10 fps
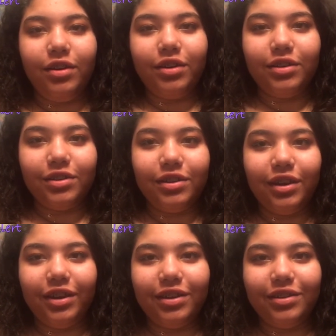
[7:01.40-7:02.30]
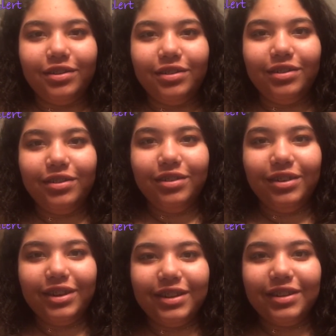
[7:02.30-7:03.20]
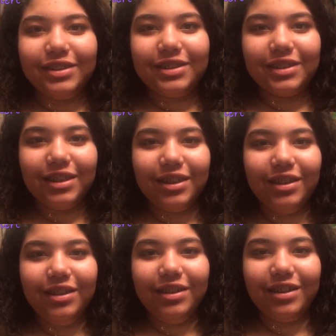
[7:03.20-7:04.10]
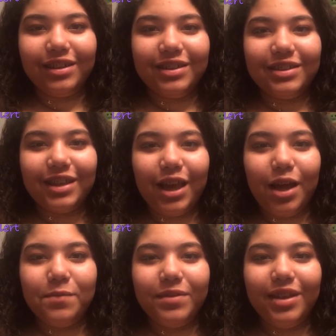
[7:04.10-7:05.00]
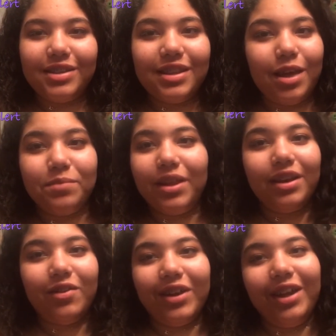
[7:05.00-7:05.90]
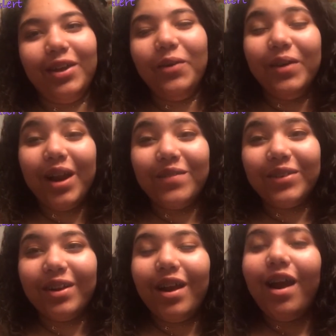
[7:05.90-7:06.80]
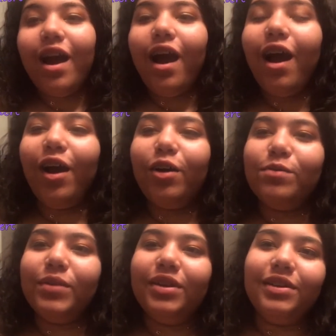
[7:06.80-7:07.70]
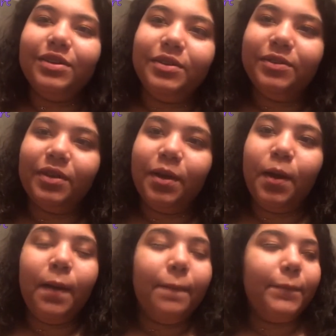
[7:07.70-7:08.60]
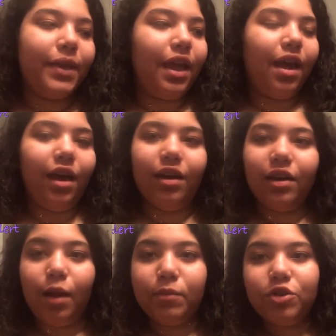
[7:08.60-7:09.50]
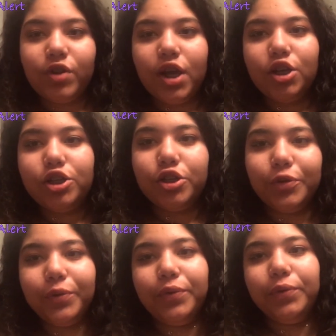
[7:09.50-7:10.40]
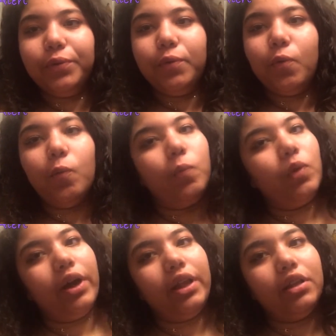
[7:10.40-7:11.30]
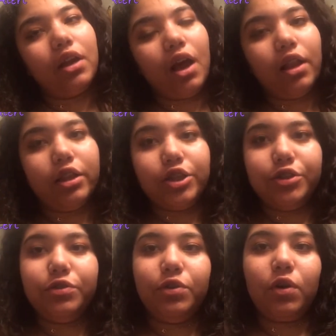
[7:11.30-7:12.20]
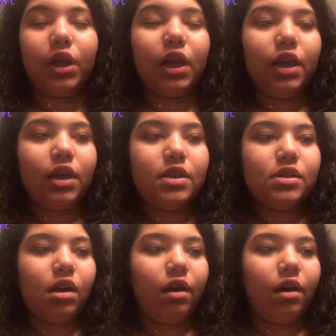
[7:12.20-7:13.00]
Like like, look at this. Look at this. I'm not, I'm not okay. Whatever. Um, but yeah, I'm gonna try to show you what college in New York is.